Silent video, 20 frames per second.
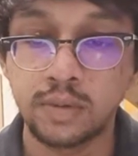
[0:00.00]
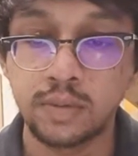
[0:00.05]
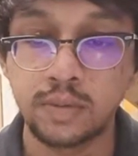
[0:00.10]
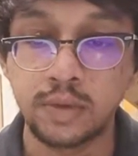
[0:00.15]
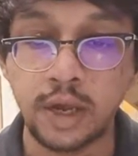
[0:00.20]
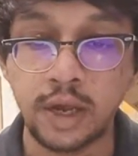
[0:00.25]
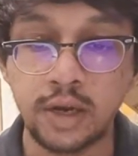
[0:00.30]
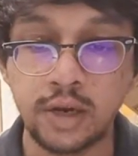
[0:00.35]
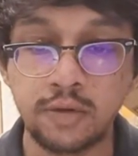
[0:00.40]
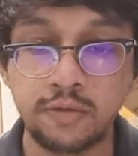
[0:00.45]

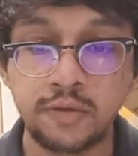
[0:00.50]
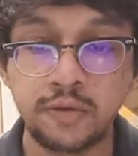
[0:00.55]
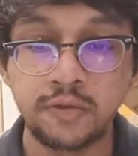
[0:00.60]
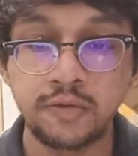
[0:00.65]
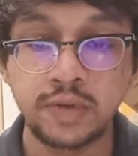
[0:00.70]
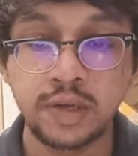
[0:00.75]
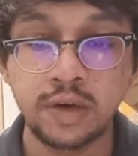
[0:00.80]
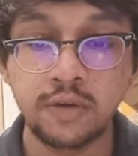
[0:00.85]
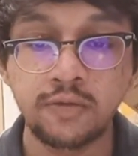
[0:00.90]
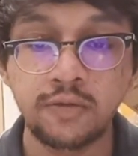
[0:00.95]
At the
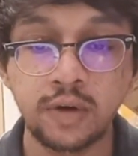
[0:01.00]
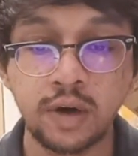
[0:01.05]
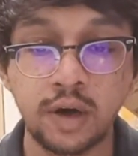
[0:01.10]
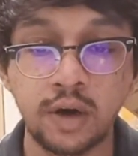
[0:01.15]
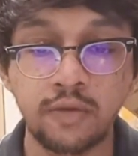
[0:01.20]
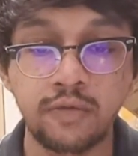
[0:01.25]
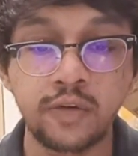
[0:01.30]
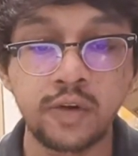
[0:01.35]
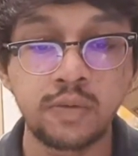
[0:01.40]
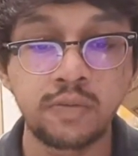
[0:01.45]
50th
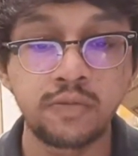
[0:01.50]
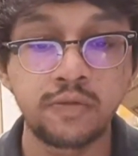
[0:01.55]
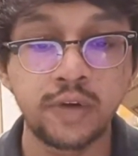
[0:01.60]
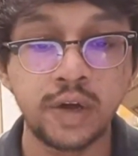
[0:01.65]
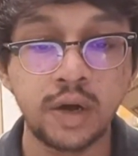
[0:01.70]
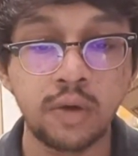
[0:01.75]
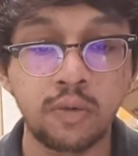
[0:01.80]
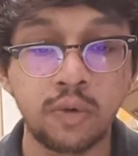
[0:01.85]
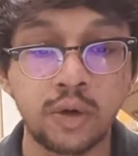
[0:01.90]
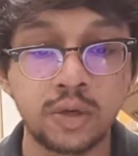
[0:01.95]
Filmfare
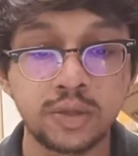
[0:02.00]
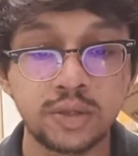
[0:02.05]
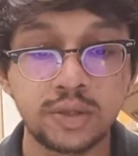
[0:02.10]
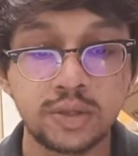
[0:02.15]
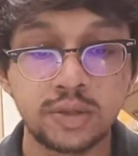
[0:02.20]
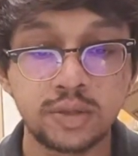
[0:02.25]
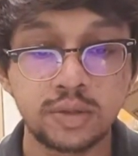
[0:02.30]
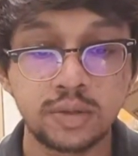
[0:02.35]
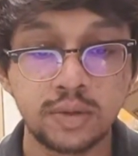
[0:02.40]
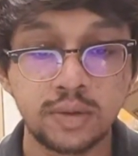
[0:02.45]

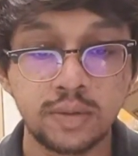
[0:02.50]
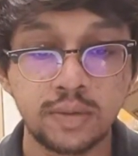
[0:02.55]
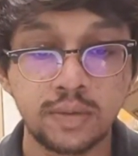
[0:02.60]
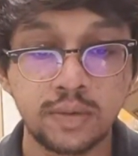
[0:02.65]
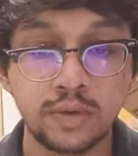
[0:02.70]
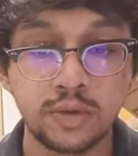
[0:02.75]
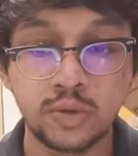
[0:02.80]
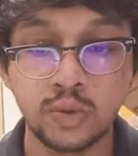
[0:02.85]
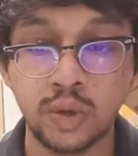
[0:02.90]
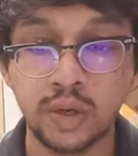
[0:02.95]
Awards,
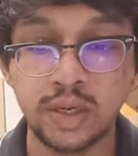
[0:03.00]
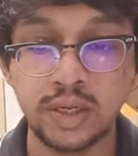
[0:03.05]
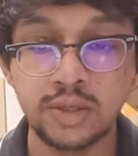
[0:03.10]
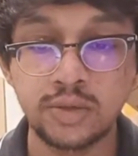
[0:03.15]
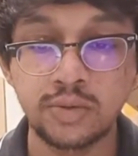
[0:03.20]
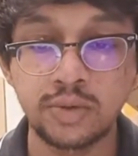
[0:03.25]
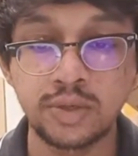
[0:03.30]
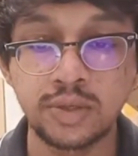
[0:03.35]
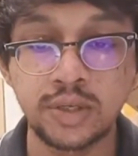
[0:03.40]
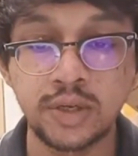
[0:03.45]
Swades
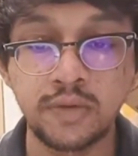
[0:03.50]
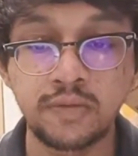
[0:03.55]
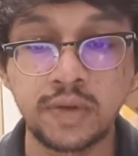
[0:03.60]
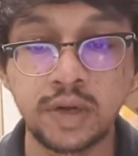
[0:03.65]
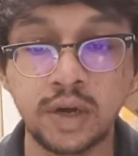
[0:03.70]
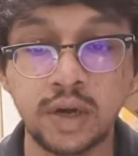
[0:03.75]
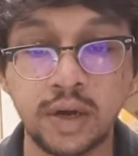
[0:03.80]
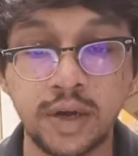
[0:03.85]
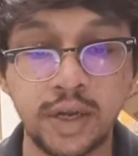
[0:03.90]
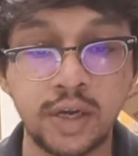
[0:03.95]
received
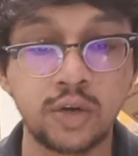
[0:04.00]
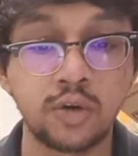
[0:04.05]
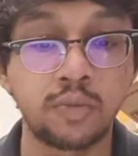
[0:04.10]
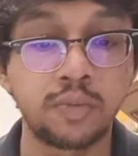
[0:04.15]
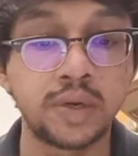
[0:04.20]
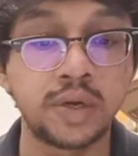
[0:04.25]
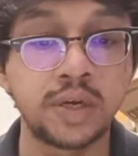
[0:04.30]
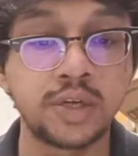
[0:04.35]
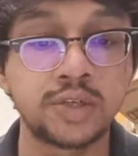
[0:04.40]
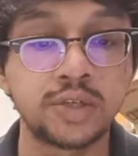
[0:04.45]
8
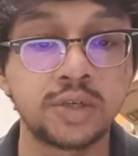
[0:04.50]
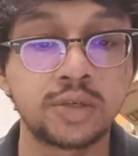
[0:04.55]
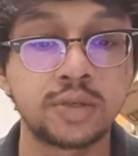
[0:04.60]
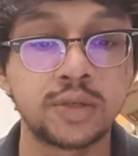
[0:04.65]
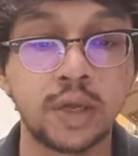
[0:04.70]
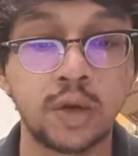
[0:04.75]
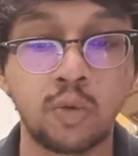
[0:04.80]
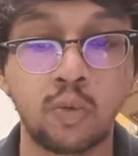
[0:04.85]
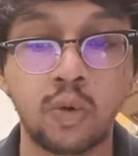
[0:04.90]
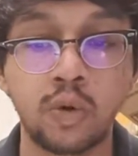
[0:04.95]
nominations
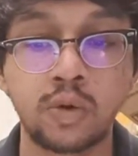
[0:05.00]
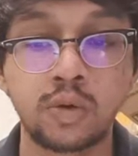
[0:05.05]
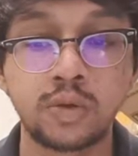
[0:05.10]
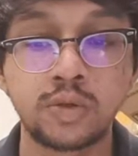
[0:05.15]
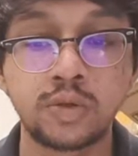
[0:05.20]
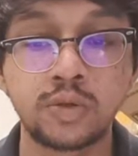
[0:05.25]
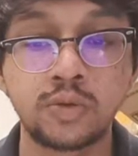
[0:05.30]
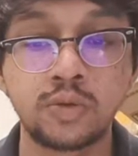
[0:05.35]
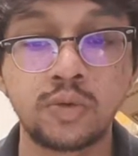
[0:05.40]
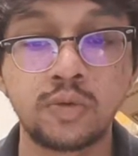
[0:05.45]
and won
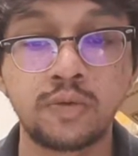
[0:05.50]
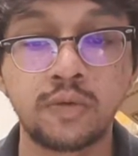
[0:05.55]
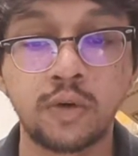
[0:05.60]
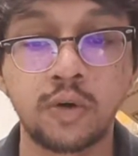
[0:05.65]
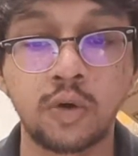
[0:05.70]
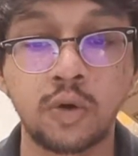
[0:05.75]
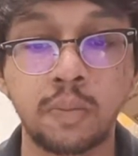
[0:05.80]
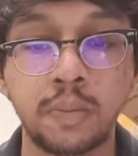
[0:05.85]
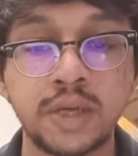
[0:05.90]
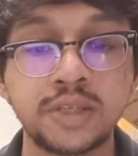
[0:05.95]
2
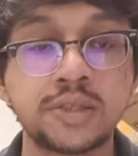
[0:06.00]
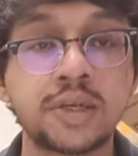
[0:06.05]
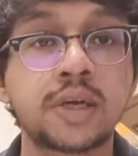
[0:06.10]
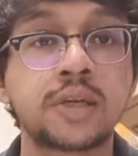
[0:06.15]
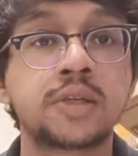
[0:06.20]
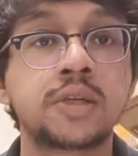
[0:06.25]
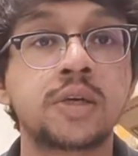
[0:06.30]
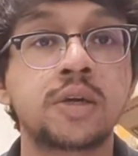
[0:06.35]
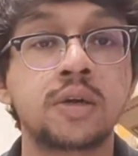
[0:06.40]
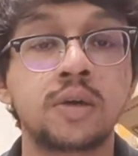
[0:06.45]
for Best
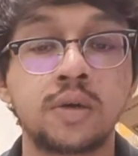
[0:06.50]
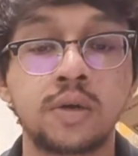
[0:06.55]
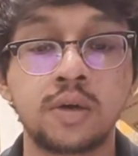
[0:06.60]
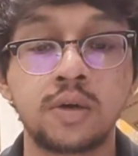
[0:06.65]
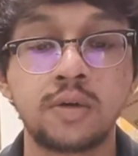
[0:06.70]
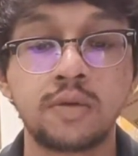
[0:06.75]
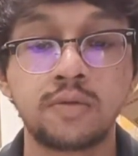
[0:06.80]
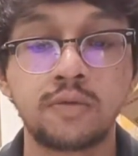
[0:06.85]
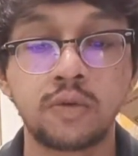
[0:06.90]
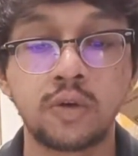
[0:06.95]
Actor
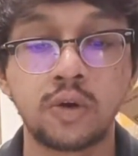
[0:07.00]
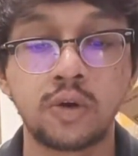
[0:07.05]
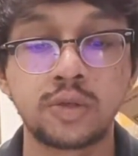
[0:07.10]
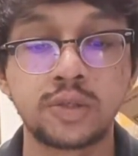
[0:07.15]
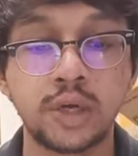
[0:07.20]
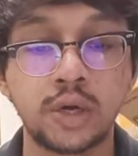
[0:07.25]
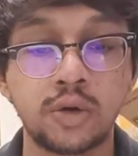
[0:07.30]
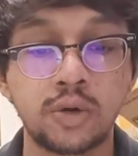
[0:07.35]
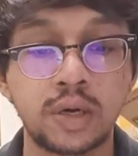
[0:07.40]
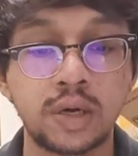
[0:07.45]
for
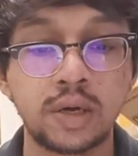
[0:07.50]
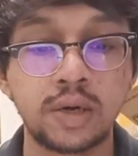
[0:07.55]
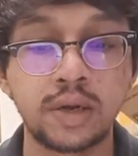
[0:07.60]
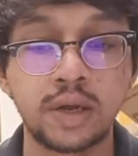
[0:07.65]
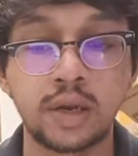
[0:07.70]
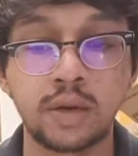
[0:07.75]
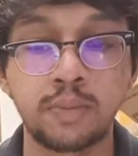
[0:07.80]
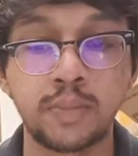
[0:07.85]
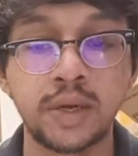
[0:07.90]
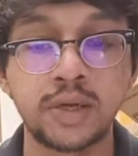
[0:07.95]
Shah Rukh Khan
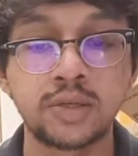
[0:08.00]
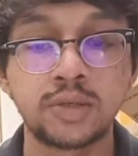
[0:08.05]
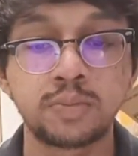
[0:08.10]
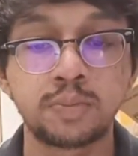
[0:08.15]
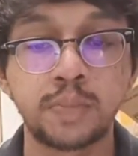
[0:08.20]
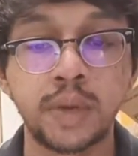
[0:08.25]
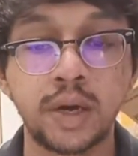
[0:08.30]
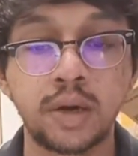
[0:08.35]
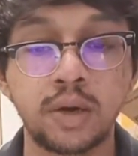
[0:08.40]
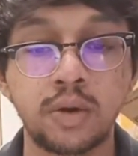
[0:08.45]
and Best
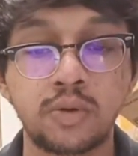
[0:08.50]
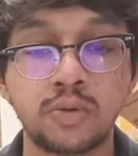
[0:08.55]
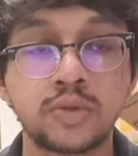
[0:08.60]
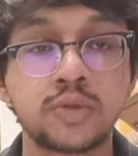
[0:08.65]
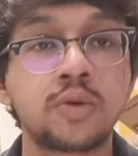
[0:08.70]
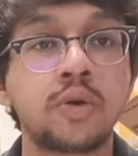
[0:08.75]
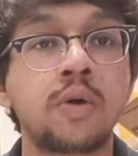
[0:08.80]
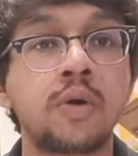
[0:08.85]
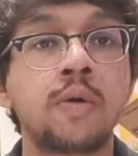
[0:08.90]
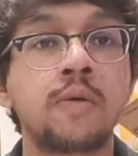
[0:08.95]
Background
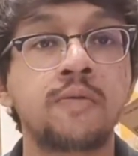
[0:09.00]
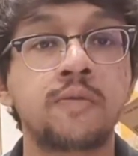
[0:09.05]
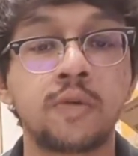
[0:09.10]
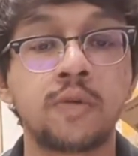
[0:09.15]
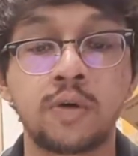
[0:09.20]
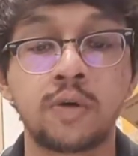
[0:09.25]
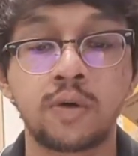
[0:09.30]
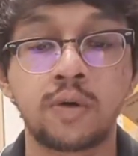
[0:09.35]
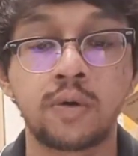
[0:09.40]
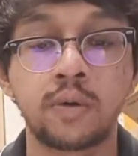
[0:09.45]
Score
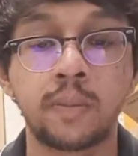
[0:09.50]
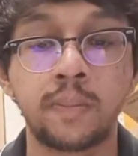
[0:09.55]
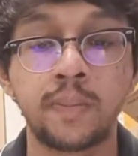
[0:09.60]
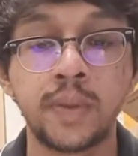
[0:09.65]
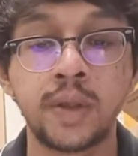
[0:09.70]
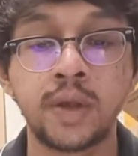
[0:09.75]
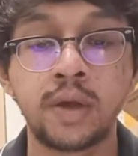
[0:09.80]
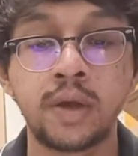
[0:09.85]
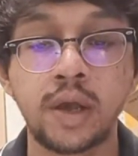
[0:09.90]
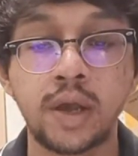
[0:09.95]
for
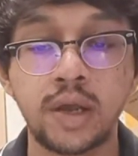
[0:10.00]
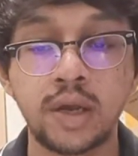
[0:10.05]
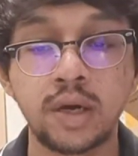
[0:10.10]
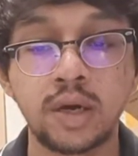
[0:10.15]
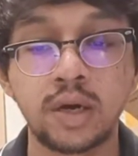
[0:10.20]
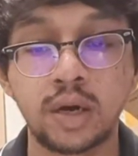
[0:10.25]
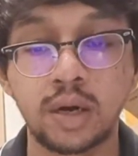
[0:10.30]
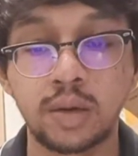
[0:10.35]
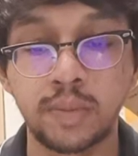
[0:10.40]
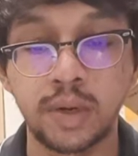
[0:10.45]

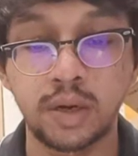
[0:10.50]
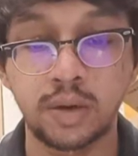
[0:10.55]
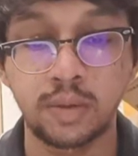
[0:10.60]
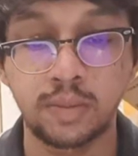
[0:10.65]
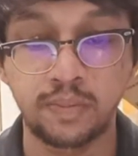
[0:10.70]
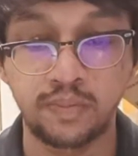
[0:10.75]
A.R. Rahman.